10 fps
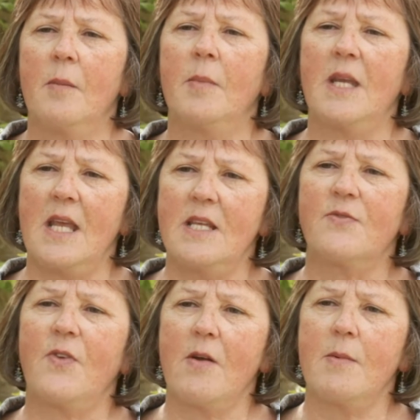But it is
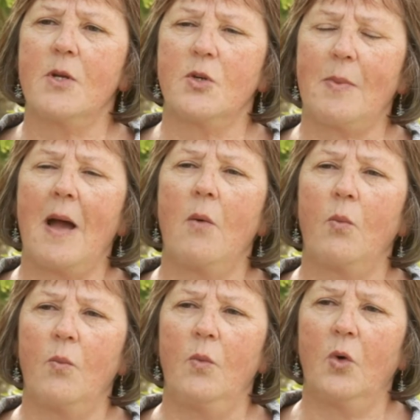very much about
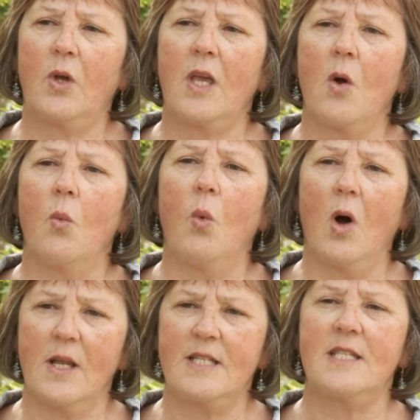looking at
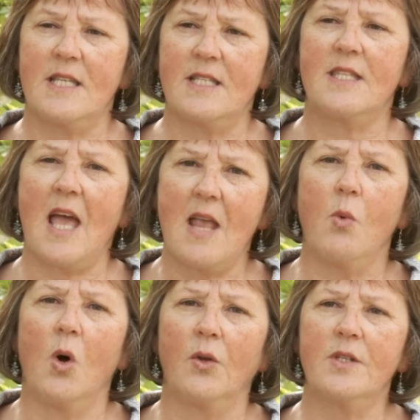what it is they
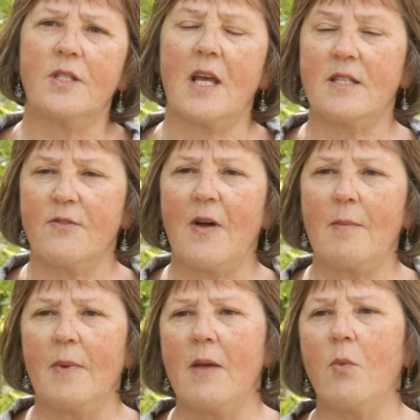want as a
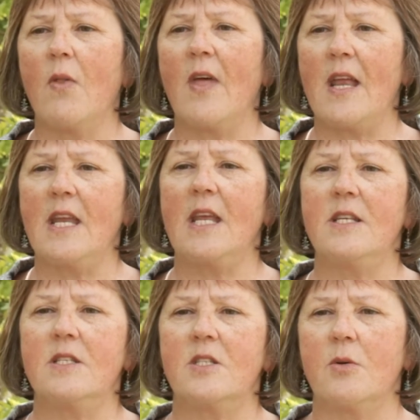family, what they
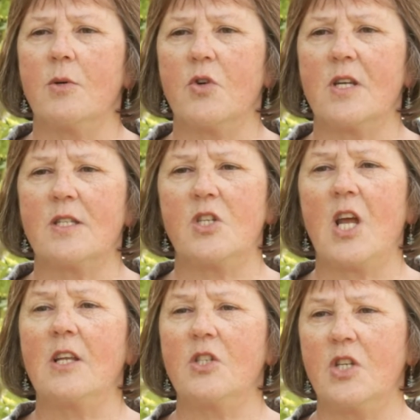need to address the
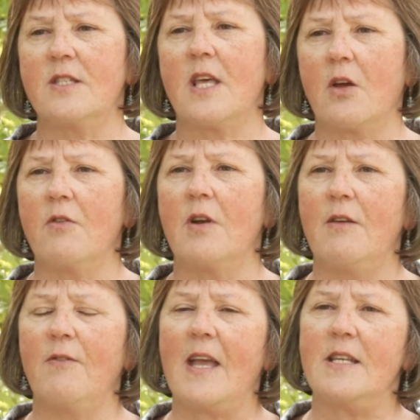challenges they're
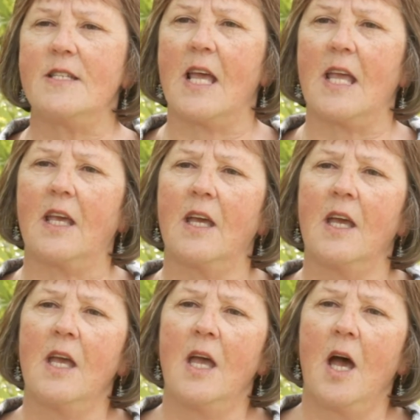currently facing,
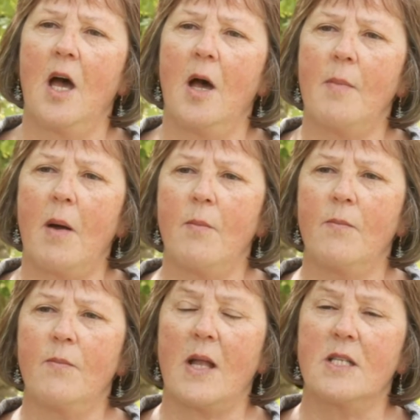
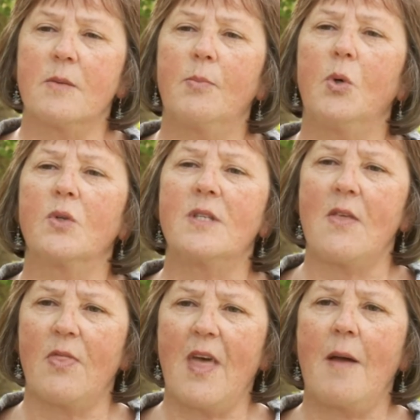and
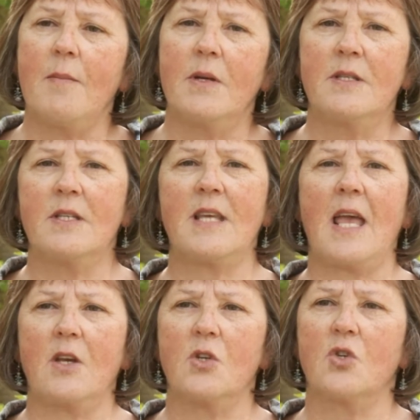supporting them to
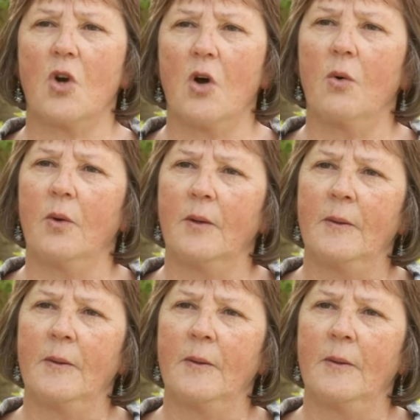take control.